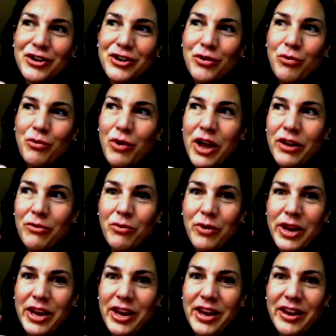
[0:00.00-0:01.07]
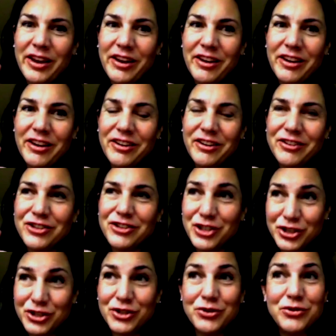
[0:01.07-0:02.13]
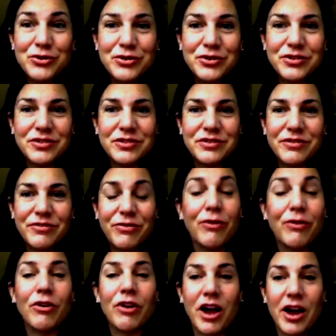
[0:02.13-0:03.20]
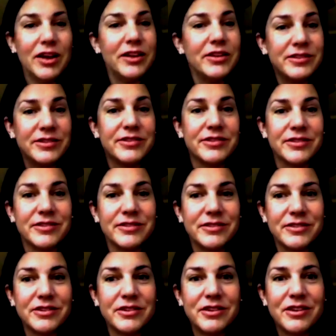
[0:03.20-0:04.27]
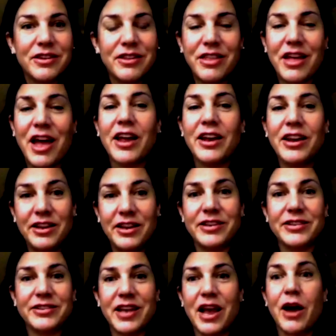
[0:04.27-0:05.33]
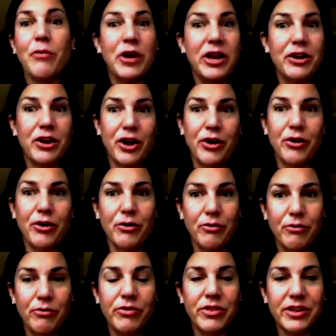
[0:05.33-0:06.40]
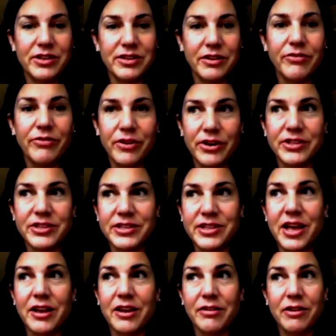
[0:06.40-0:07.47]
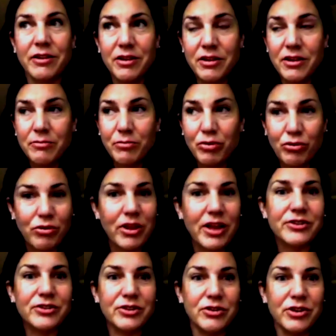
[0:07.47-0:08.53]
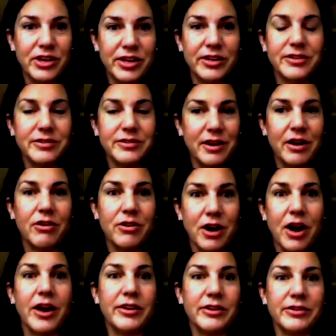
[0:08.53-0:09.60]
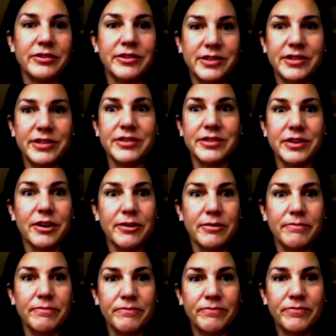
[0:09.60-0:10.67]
when we choose for us, that is how we know the difference, that pleasure is our guidance system,